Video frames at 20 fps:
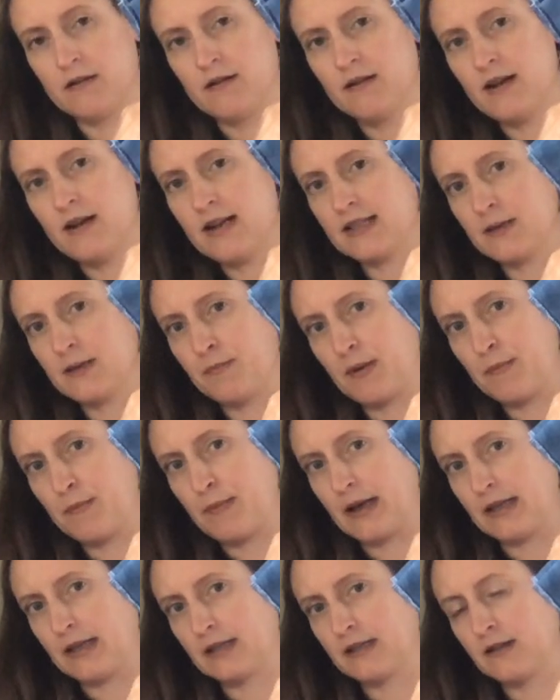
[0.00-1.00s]
That's a bit
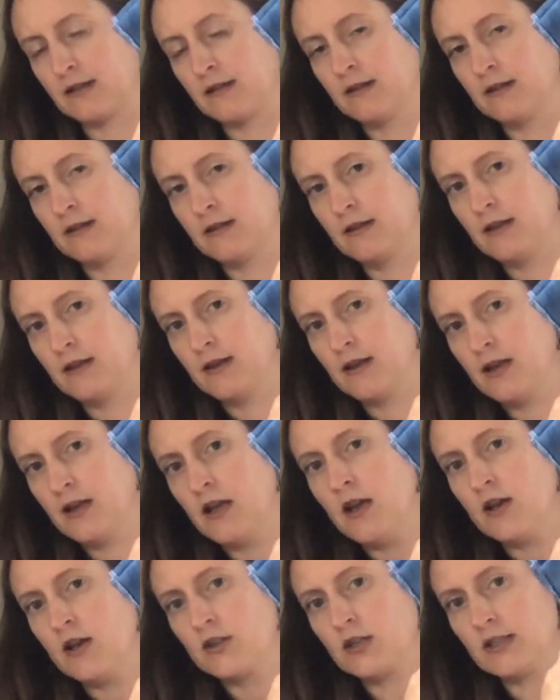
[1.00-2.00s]
better.
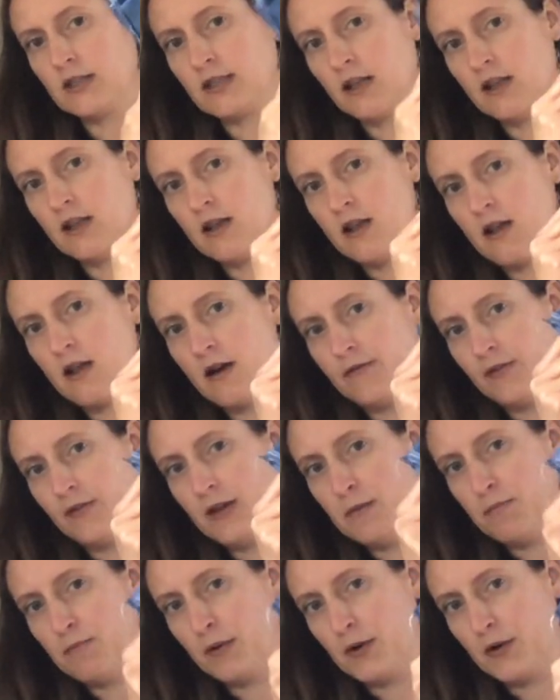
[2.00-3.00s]
So it's a lovely
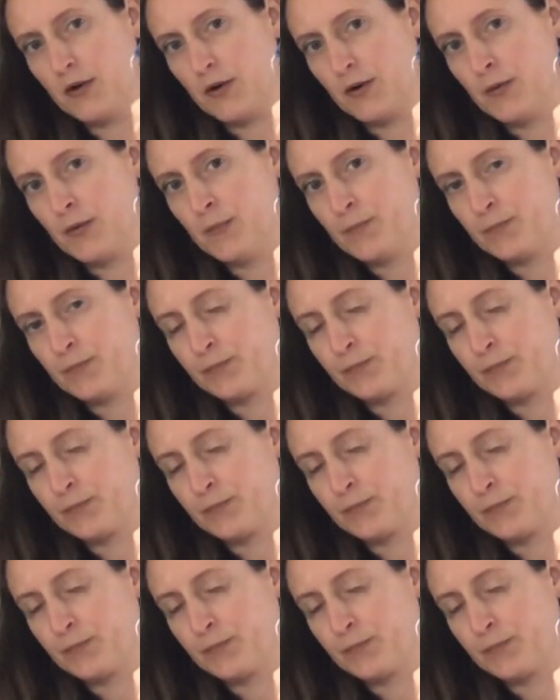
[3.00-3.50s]
blue,